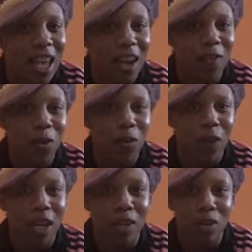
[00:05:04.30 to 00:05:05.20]
If you're
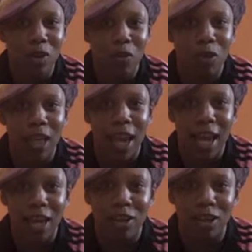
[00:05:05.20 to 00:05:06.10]
finding yourself really
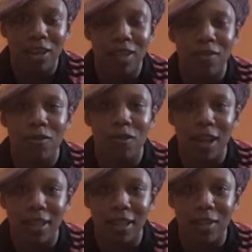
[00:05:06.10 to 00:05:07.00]
anxious and
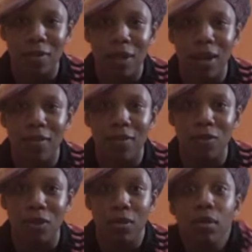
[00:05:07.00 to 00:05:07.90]
frantic and you kind of
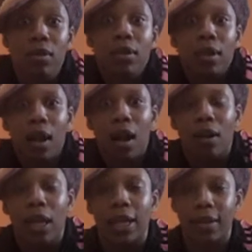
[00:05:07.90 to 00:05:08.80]
just
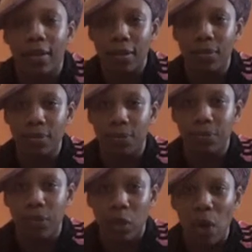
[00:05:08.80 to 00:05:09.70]
are like,
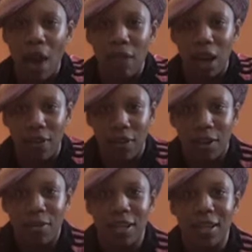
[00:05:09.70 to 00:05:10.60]
you have a lot of
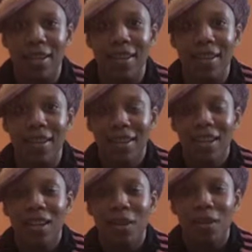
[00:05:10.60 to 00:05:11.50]
energy,
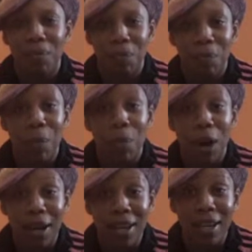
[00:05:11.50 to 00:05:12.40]
a
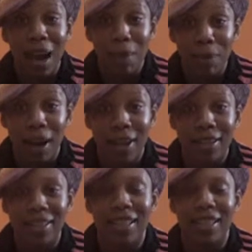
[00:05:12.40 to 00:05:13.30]
pranayama
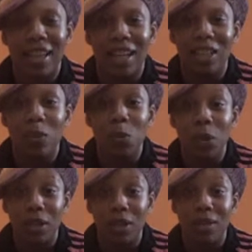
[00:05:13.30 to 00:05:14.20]
practice and lots of
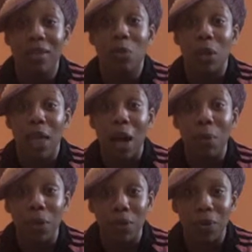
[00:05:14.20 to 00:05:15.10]
twists will
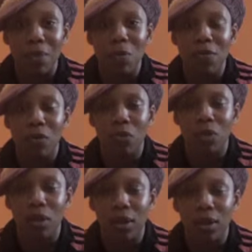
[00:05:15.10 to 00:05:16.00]
help you. Moving
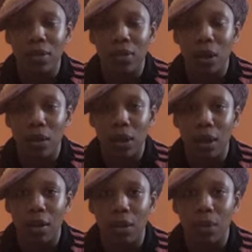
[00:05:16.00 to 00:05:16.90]
really slowly,
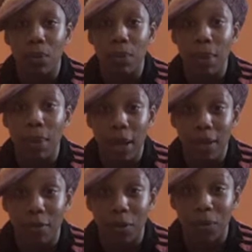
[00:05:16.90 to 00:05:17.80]
although it will be
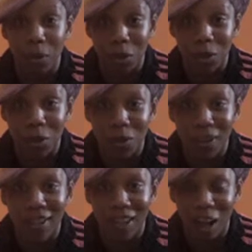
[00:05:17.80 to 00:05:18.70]
painful, you can do it.
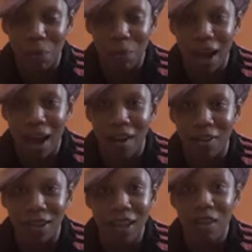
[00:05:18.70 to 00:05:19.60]
It'll help you out.
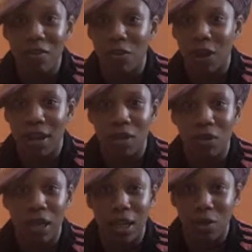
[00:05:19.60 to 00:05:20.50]
If you're finding you
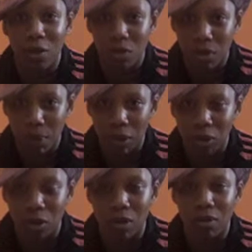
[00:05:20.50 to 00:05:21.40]
need
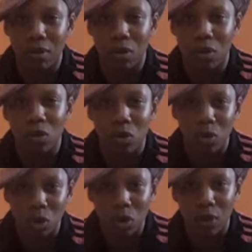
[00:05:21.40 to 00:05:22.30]
introspection, you're
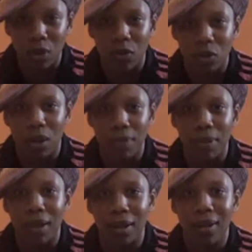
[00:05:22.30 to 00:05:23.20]
searching for
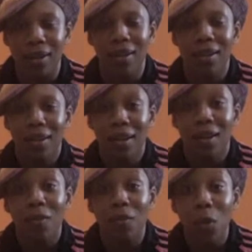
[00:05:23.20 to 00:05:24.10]
something,
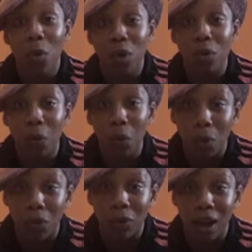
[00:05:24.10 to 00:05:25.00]
forward
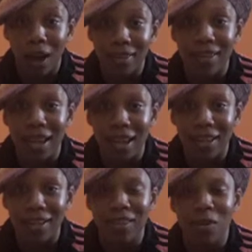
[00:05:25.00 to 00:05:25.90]
fold, for God's sakes.